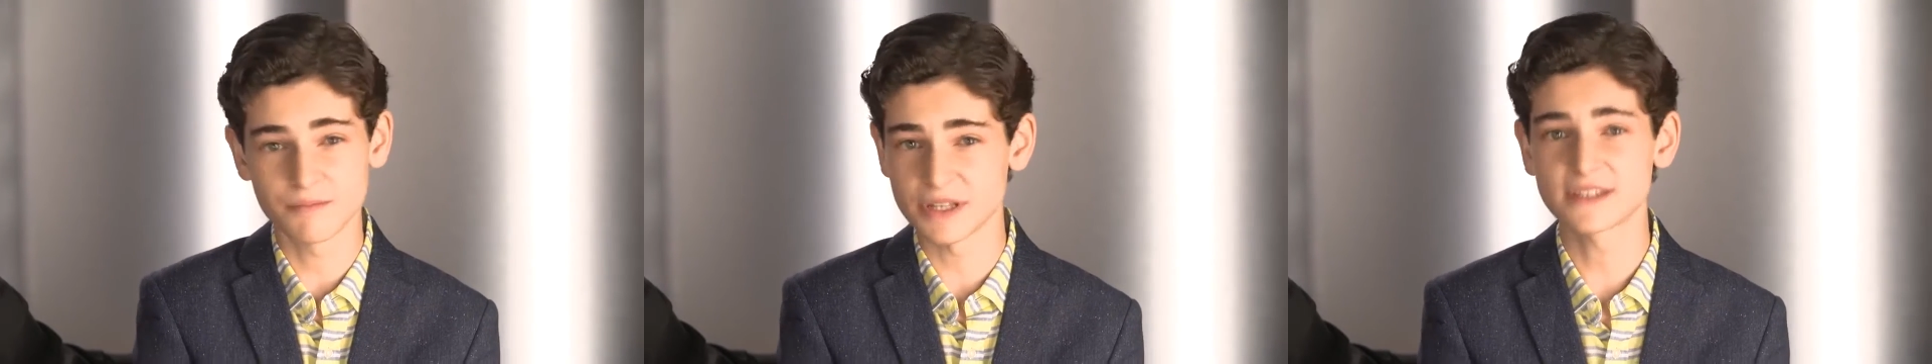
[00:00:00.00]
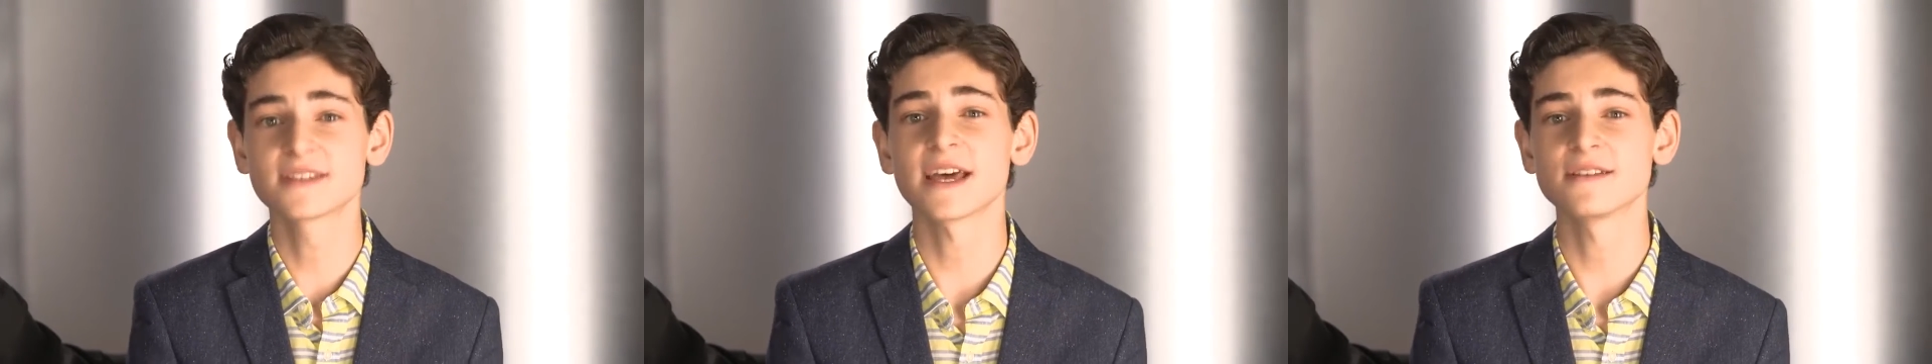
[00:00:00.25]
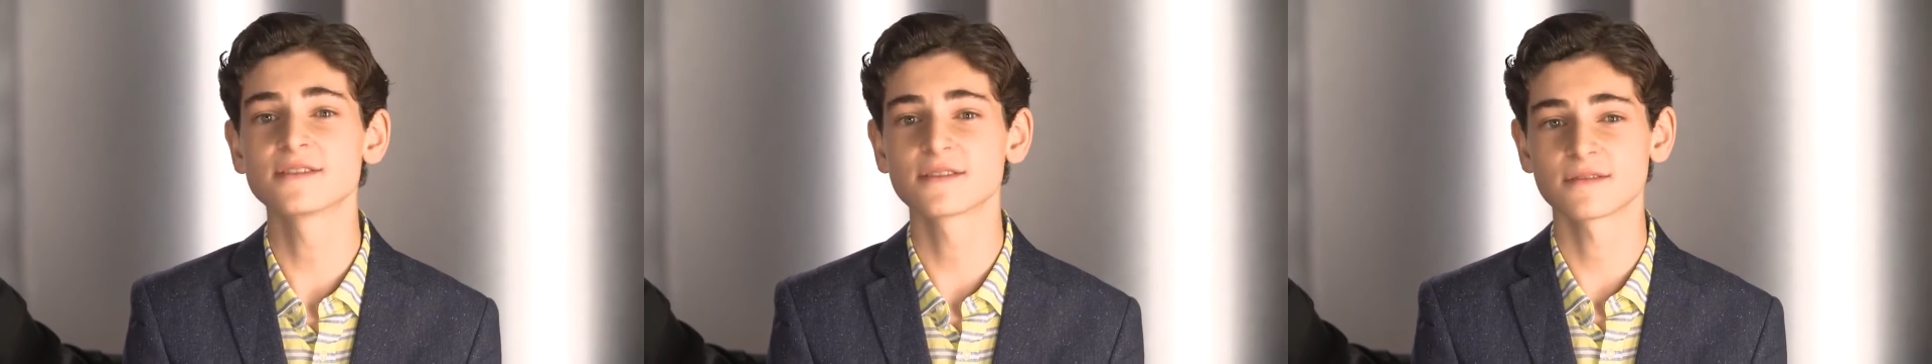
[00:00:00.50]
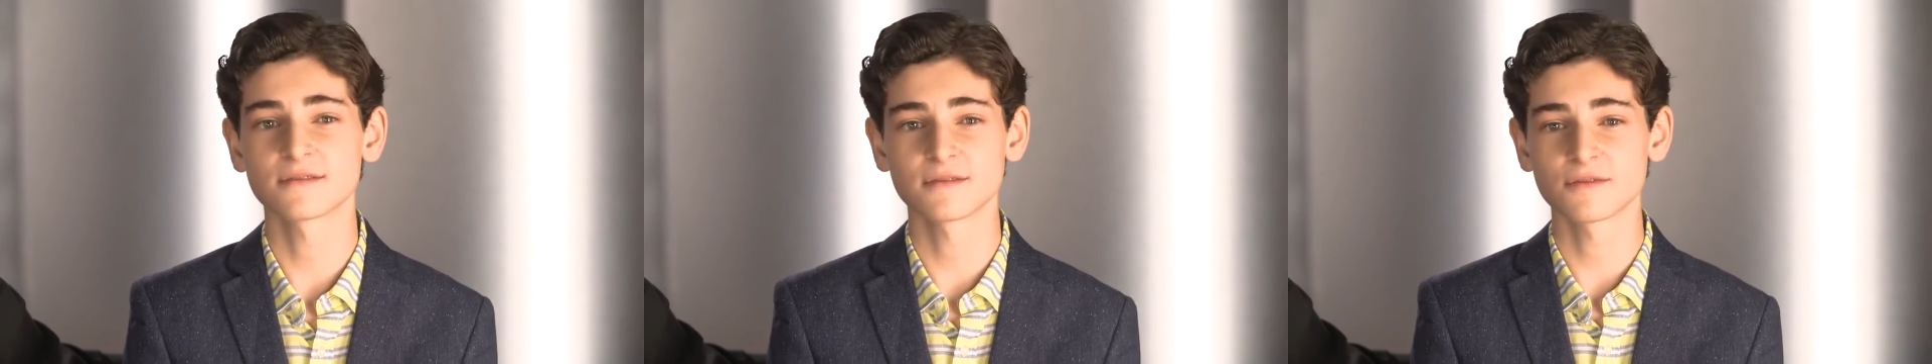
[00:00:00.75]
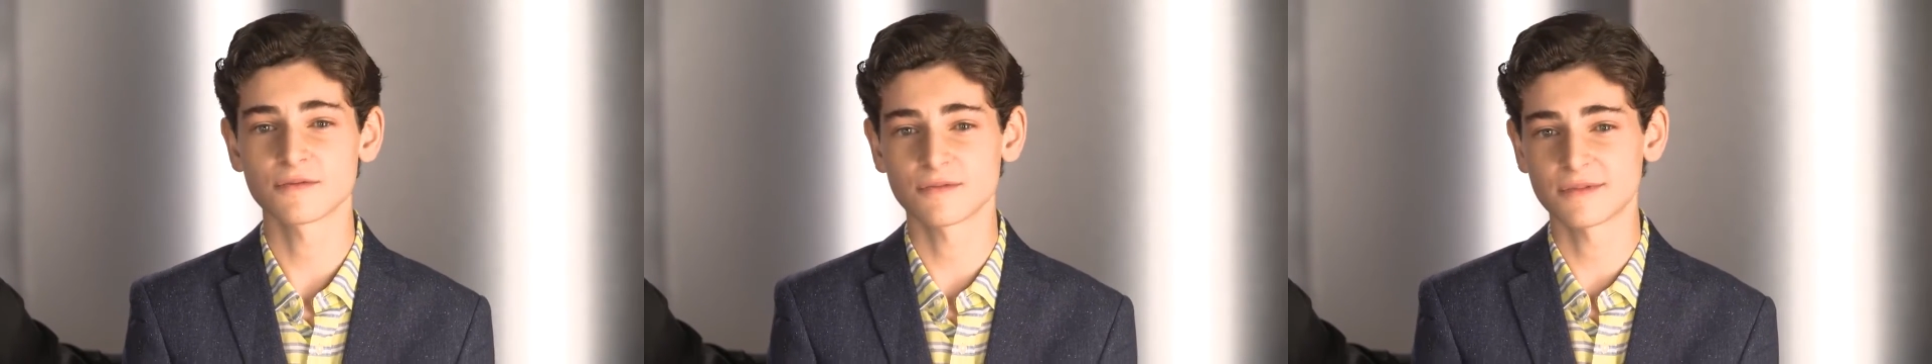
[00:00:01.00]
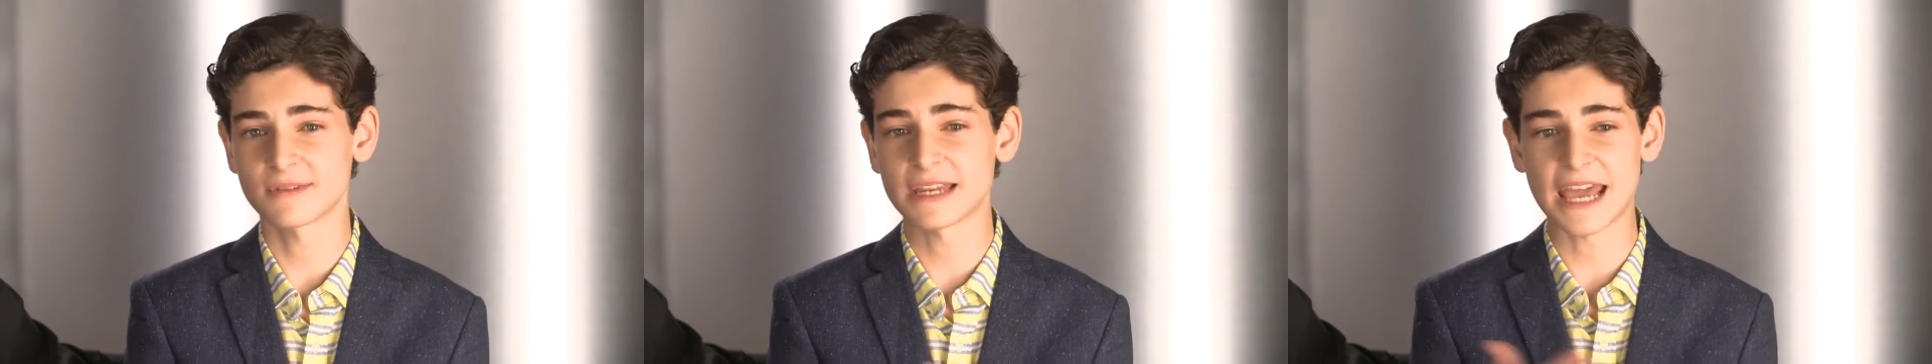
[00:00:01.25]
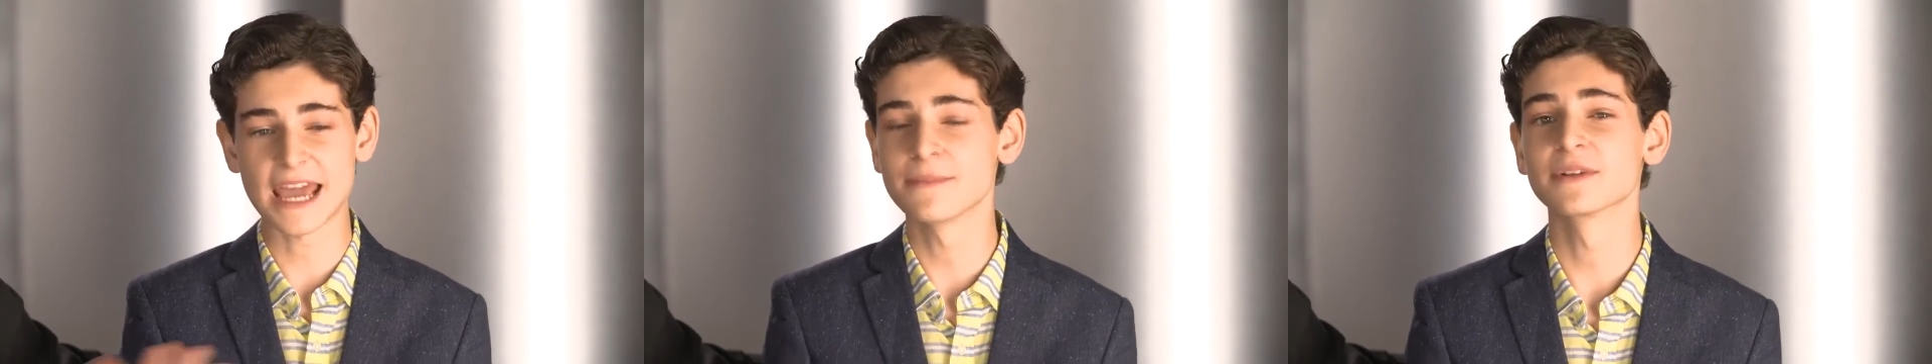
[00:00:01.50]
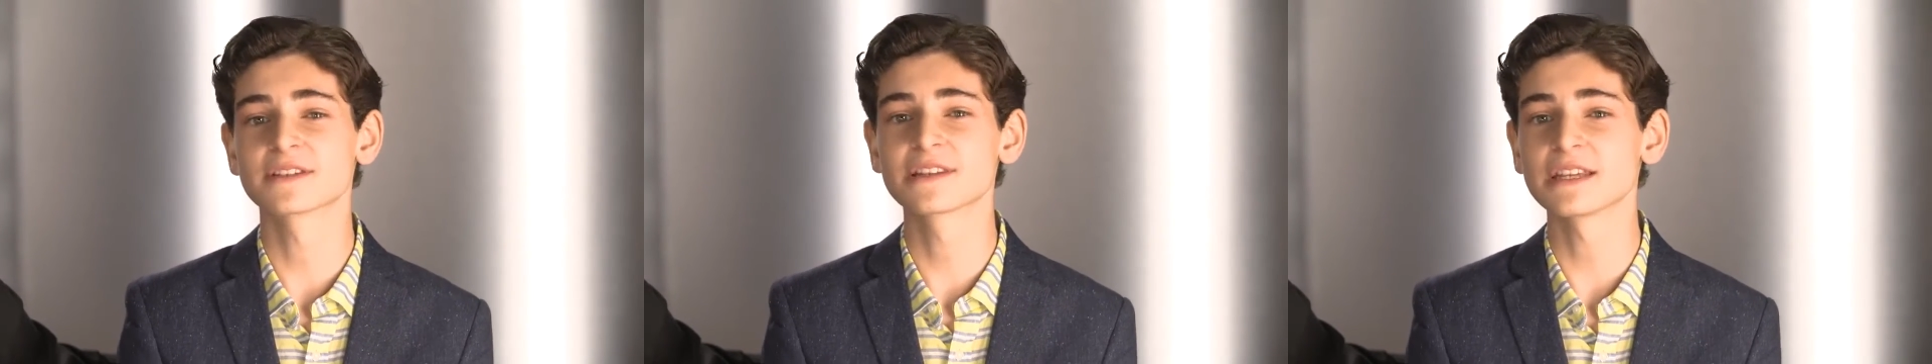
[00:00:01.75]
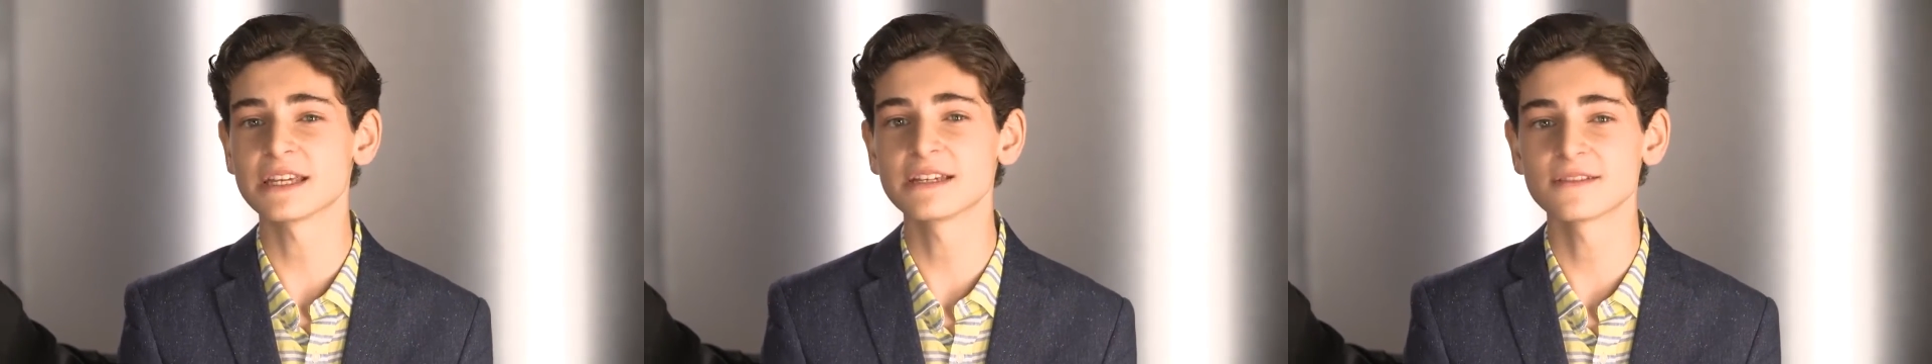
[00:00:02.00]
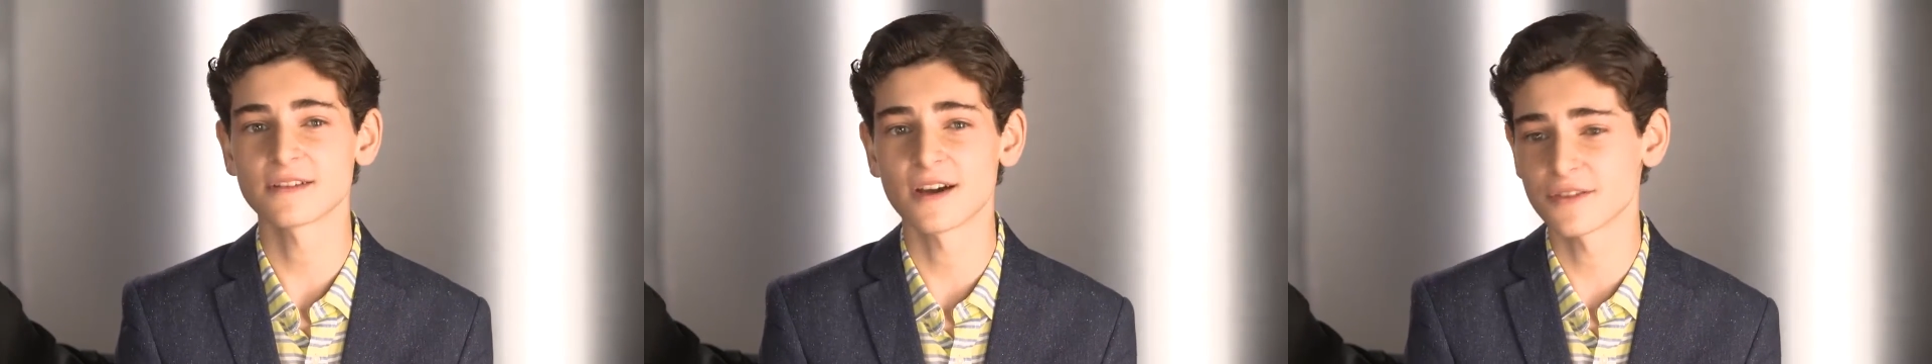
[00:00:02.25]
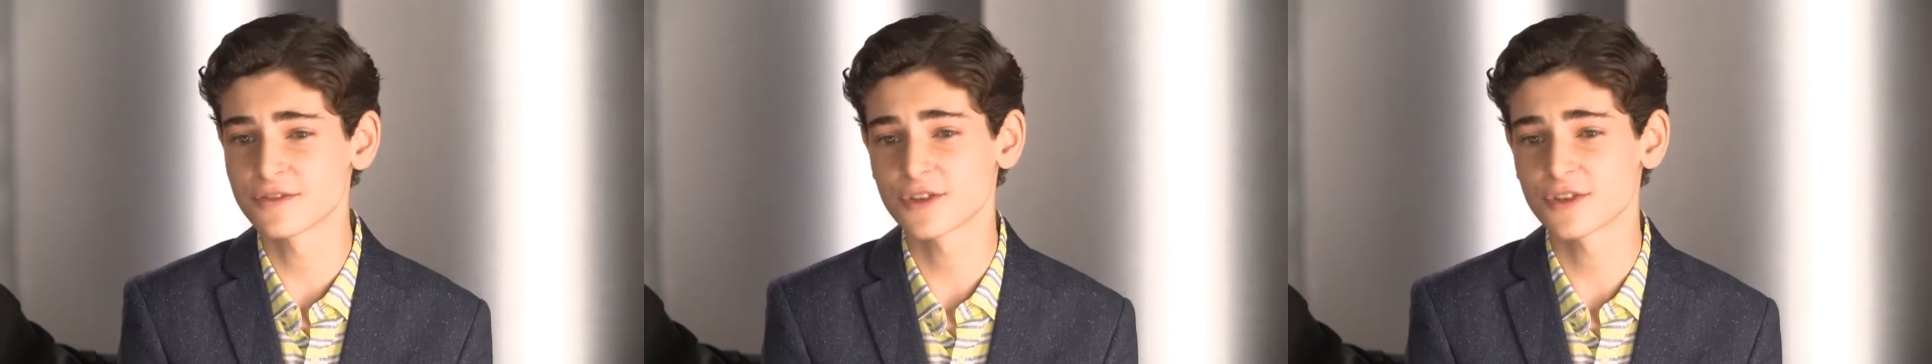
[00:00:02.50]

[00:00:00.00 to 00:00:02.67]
been sent aimlessly on uh,